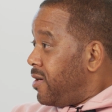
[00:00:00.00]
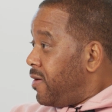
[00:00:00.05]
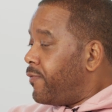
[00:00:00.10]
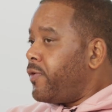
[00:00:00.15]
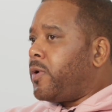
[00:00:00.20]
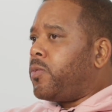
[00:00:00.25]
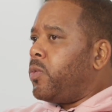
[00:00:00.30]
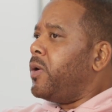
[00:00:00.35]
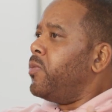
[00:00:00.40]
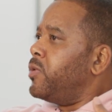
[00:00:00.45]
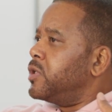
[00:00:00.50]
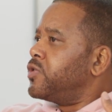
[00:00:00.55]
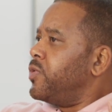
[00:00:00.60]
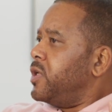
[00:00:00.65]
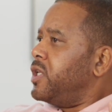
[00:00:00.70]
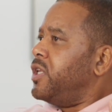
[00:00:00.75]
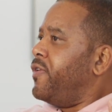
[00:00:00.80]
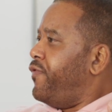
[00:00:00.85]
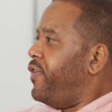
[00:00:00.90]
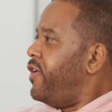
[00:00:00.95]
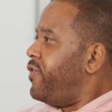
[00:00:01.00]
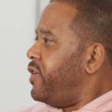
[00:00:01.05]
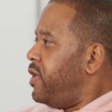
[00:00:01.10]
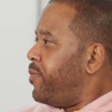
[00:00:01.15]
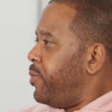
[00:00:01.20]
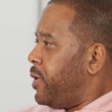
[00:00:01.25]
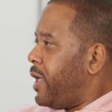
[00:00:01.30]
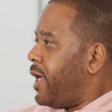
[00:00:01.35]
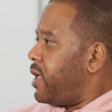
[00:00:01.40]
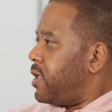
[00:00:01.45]
for what was really
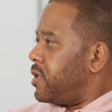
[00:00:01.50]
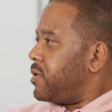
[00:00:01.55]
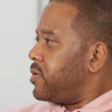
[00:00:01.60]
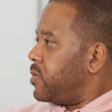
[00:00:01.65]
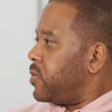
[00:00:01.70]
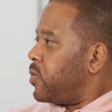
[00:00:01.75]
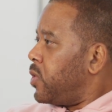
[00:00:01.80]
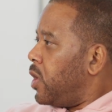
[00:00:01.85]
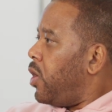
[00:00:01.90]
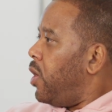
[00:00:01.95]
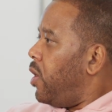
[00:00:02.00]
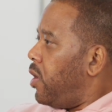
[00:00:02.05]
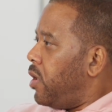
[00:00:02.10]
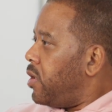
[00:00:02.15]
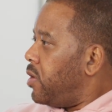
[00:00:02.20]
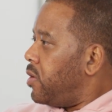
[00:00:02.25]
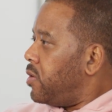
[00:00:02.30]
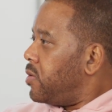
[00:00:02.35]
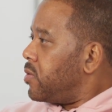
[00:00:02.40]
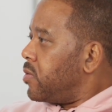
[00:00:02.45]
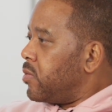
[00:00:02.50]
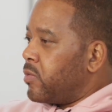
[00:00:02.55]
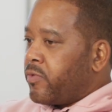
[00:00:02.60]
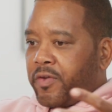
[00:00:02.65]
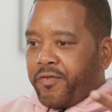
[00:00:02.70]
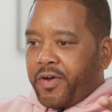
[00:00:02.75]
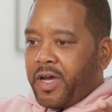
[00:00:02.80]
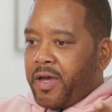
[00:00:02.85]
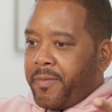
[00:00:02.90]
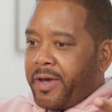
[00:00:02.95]
50, like we're all
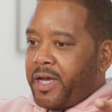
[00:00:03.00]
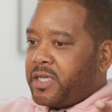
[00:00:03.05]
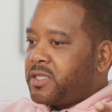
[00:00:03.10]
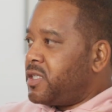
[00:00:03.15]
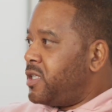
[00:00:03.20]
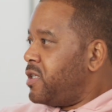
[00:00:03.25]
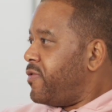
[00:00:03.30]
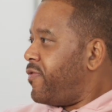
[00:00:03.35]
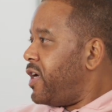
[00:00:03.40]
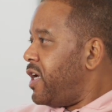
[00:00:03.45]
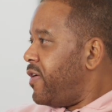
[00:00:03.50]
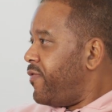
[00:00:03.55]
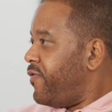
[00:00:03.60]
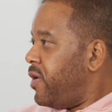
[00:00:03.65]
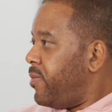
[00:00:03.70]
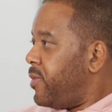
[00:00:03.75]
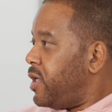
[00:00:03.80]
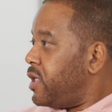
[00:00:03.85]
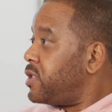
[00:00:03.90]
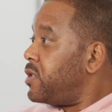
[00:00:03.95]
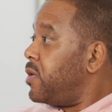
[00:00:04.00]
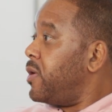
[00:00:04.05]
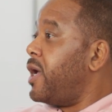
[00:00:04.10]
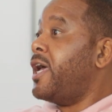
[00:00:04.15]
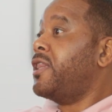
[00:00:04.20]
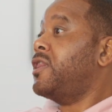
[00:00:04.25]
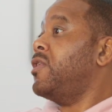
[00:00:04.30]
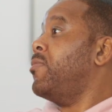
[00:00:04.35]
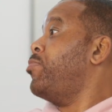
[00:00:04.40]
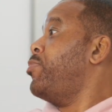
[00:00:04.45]
divine masculine, divine feminine. So
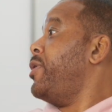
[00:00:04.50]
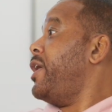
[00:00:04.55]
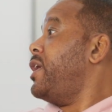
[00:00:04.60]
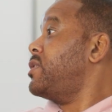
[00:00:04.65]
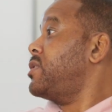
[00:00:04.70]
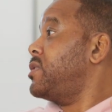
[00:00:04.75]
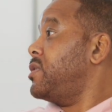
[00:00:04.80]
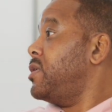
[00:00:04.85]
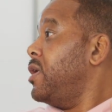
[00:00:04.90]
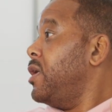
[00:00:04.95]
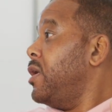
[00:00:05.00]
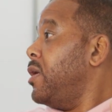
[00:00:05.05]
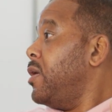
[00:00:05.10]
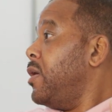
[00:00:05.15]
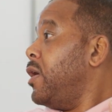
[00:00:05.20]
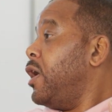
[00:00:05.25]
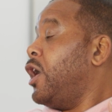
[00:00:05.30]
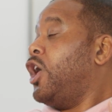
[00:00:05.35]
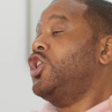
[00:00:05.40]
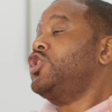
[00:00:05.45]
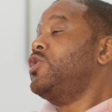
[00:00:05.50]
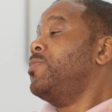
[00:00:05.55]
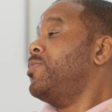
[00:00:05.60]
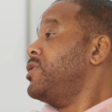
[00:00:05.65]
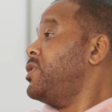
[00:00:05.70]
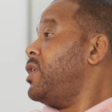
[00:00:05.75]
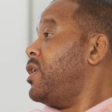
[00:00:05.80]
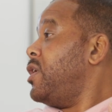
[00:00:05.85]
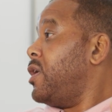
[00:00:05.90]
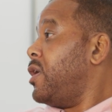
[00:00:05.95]
at the best
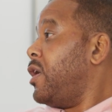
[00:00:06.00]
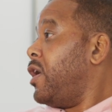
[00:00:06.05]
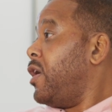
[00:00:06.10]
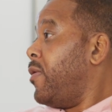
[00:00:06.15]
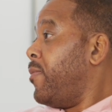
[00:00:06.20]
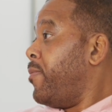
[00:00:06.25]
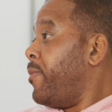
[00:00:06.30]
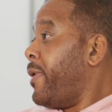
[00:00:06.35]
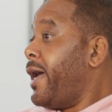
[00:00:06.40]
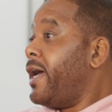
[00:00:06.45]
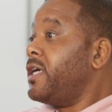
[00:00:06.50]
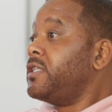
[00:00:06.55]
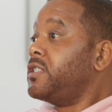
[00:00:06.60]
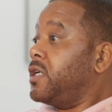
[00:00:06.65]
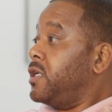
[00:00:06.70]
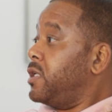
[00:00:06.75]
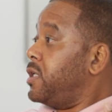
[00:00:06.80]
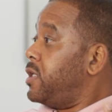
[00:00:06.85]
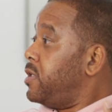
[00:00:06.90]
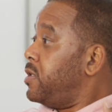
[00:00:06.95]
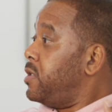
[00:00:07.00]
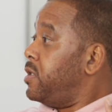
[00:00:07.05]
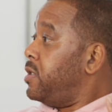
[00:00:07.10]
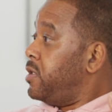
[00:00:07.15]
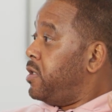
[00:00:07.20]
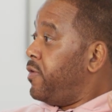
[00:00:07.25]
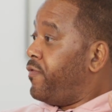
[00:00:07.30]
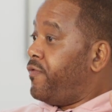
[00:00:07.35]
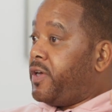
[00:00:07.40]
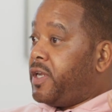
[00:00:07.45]
100%
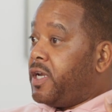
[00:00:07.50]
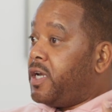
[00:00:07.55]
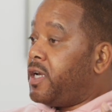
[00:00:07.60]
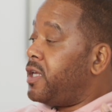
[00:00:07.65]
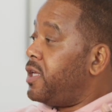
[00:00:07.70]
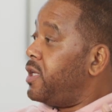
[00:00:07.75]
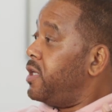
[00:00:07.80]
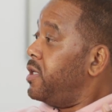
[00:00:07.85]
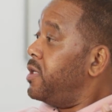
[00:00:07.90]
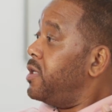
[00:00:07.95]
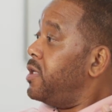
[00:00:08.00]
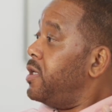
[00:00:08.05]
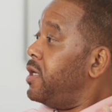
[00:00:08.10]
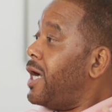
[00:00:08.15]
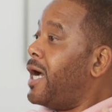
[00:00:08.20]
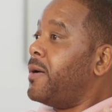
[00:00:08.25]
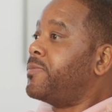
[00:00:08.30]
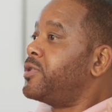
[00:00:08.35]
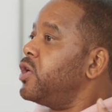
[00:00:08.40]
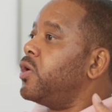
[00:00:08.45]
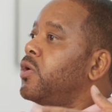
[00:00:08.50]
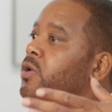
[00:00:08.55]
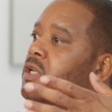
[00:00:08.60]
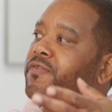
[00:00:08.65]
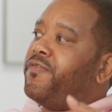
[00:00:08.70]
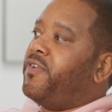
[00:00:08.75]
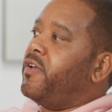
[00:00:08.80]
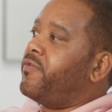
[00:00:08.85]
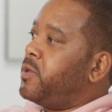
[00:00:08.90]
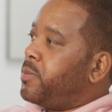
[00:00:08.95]
masculine divinity, I'm still
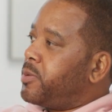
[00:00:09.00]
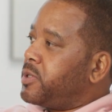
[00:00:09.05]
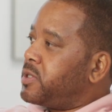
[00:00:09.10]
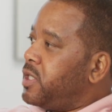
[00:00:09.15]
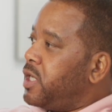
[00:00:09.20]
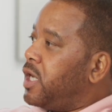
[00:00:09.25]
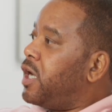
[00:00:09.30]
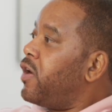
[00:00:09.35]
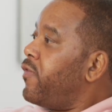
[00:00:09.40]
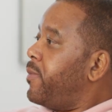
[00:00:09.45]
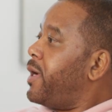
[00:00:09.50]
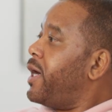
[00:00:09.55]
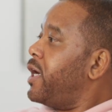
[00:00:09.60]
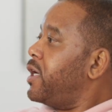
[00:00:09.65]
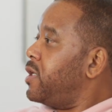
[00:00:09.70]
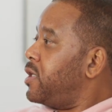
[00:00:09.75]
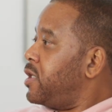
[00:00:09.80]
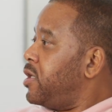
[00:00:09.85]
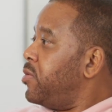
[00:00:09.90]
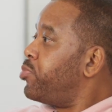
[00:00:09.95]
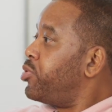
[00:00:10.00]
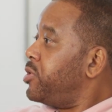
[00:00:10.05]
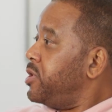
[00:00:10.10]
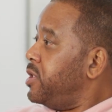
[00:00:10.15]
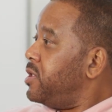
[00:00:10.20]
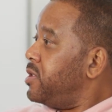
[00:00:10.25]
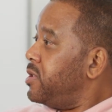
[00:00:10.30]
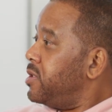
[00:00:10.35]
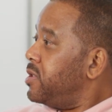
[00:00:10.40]
only 50% of my complete,